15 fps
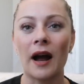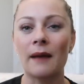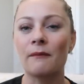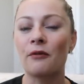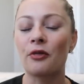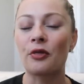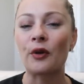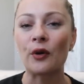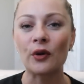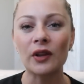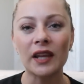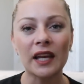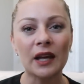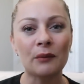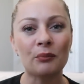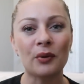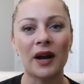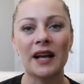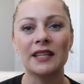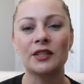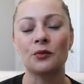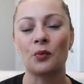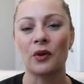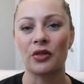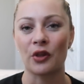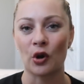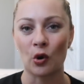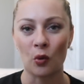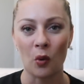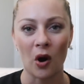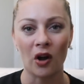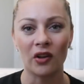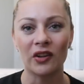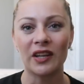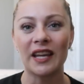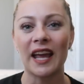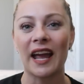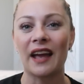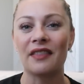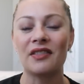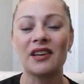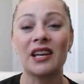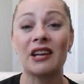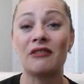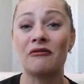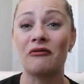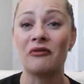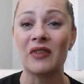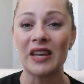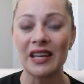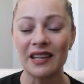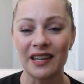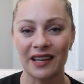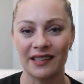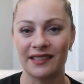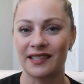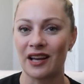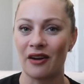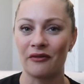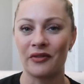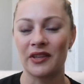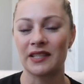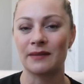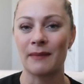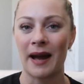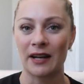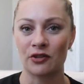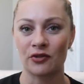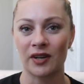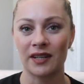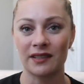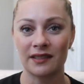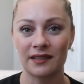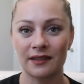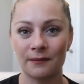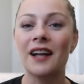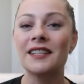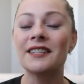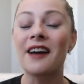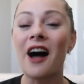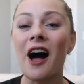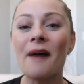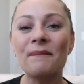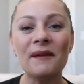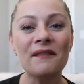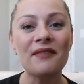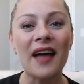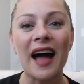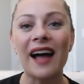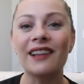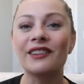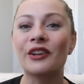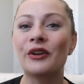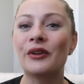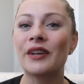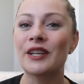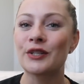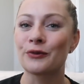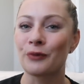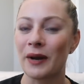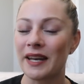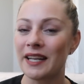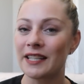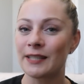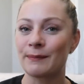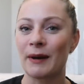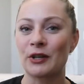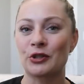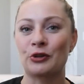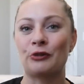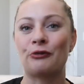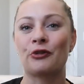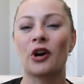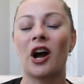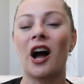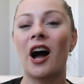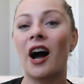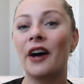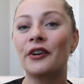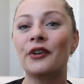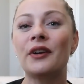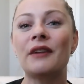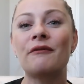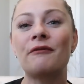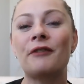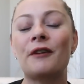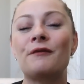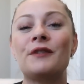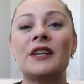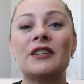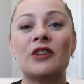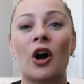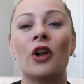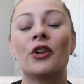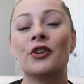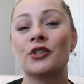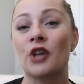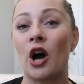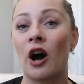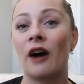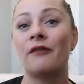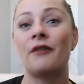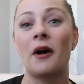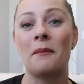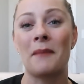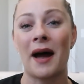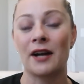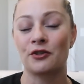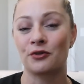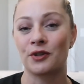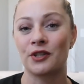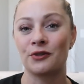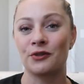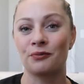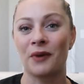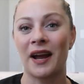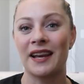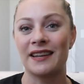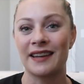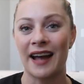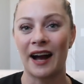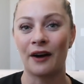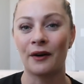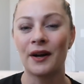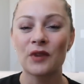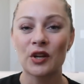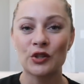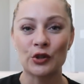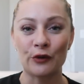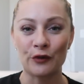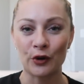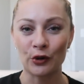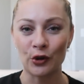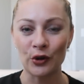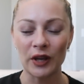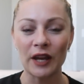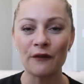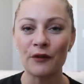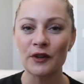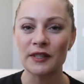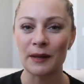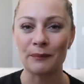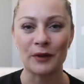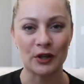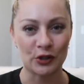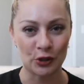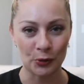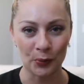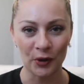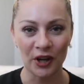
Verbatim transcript: I'm thoroughly impressed with the quality and the convenience of this mattress. On top of that, Lull is running a special for $150 off a mattress right now. So if you're looking for something super